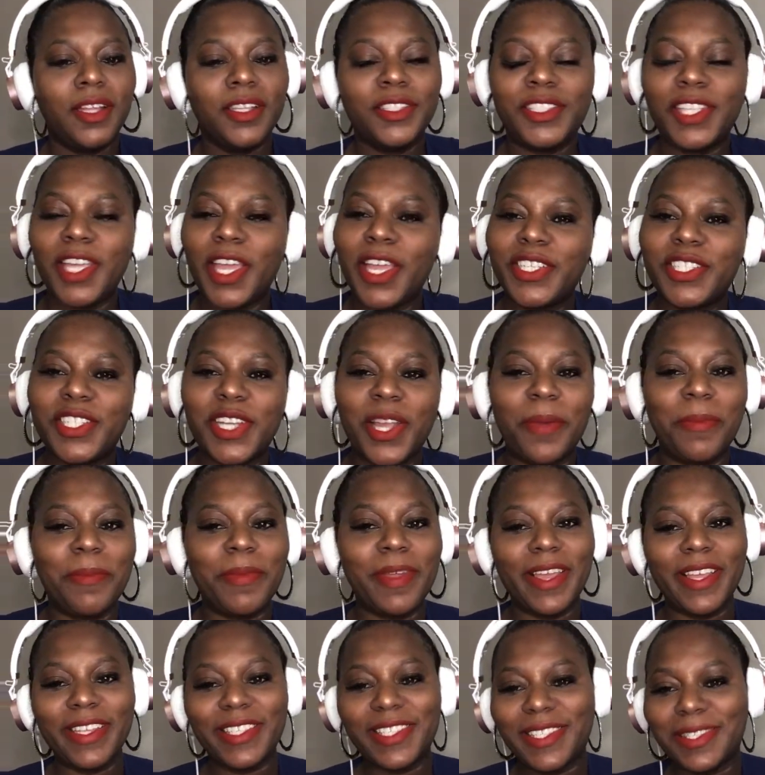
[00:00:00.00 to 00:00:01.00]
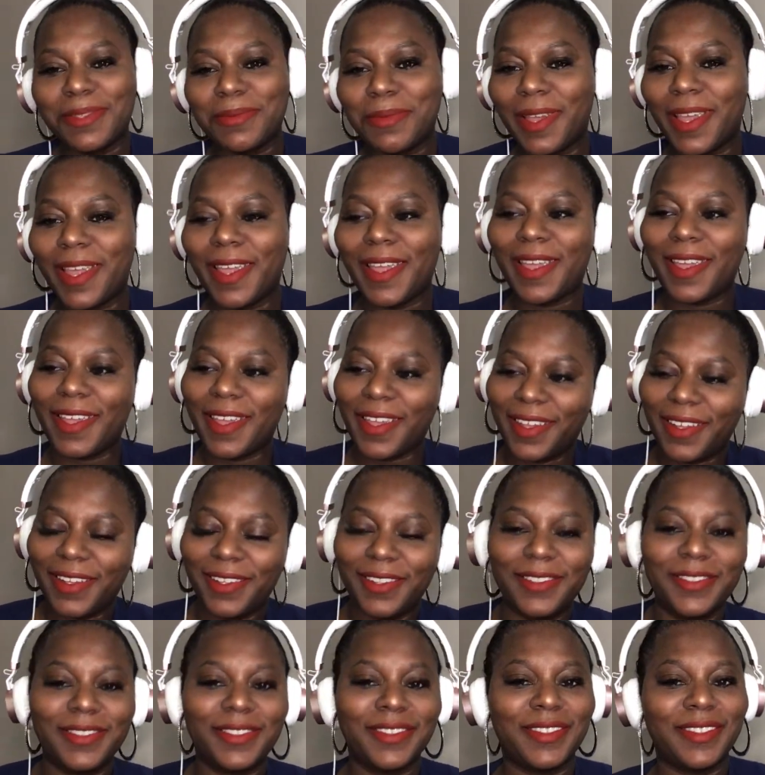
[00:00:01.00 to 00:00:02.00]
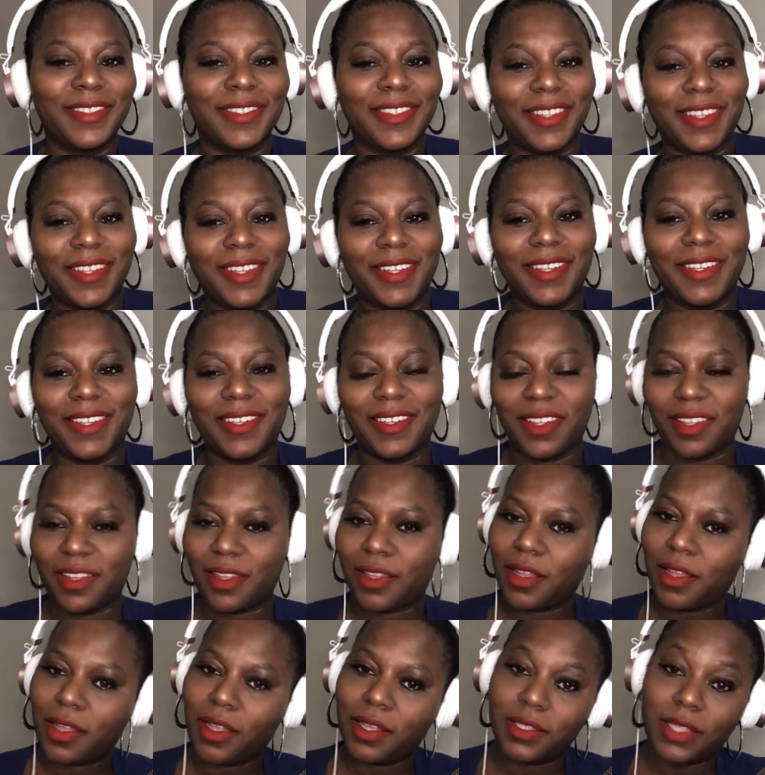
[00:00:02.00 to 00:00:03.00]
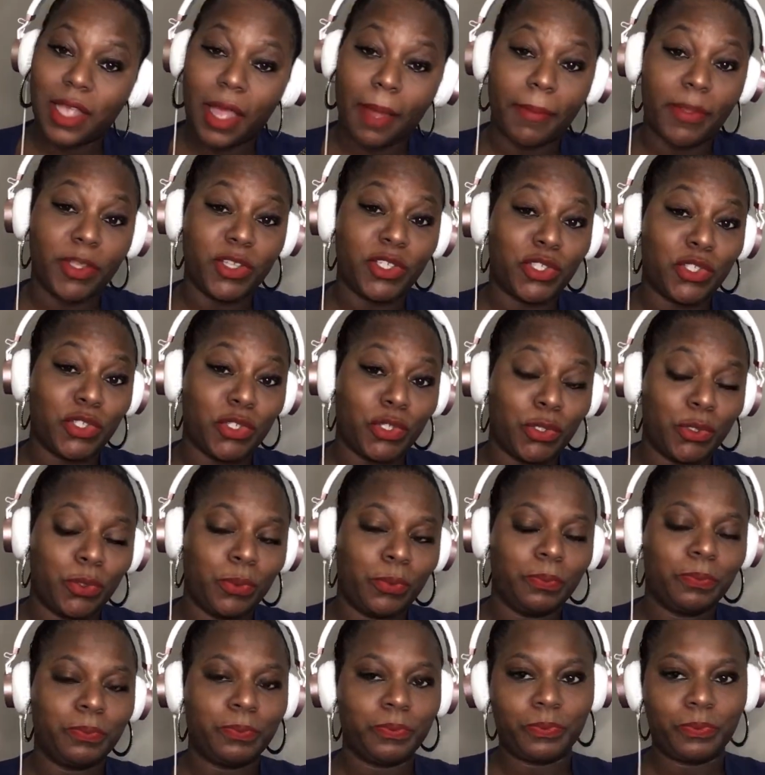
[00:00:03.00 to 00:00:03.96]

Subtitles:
Did you miss me? Because I missed you.